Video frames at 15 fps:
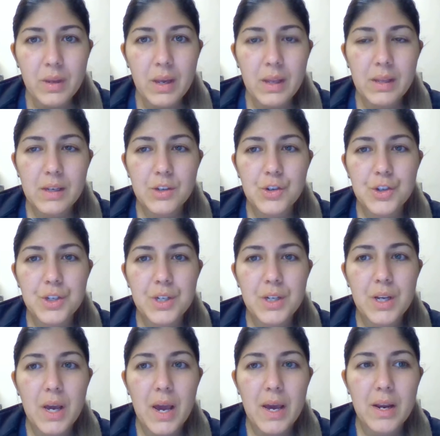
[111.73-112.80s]
And then she
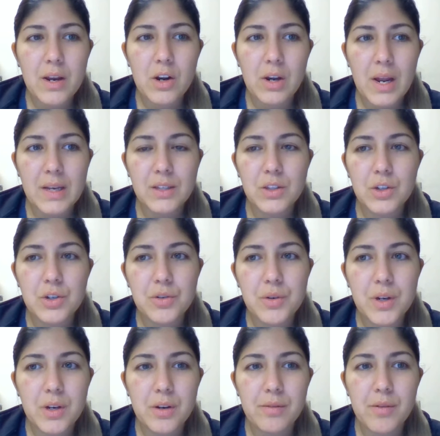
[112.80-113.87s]
had her last
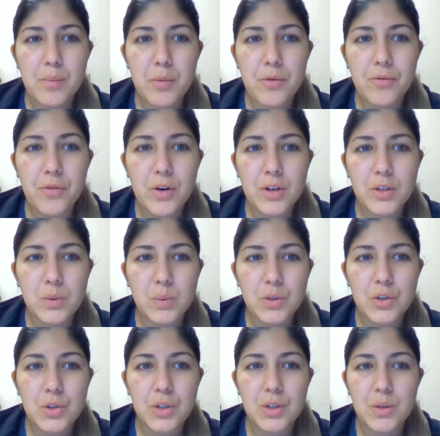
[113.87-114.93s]
surgery on November 1st when
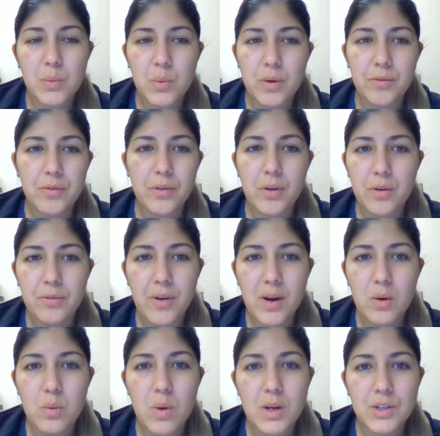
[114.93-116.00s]
she went for her
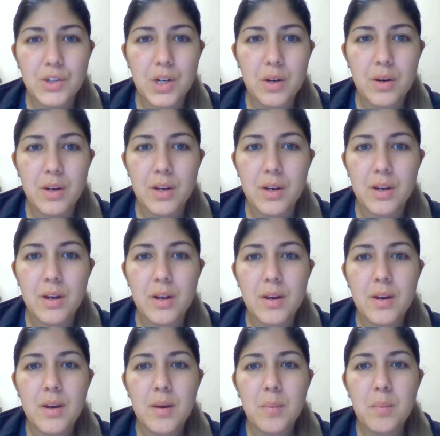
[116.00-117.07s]
final washout and
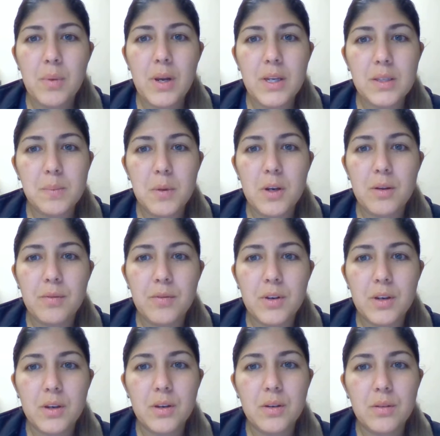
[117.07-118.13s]
placement of
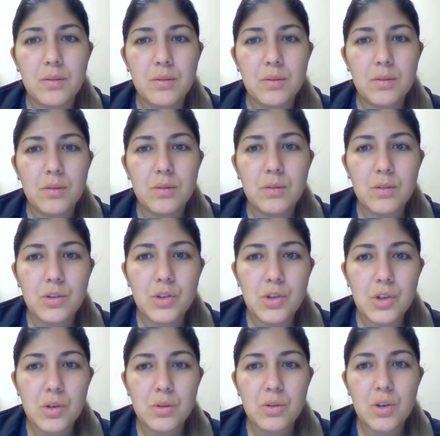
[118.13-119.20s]
a
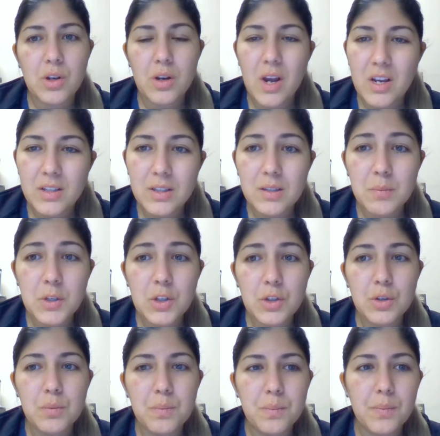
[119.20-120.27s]
geogynostomy
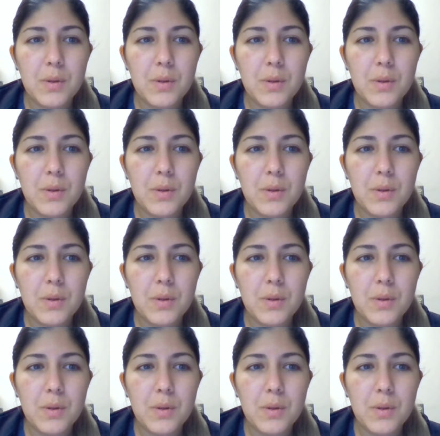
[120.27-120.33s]
tube.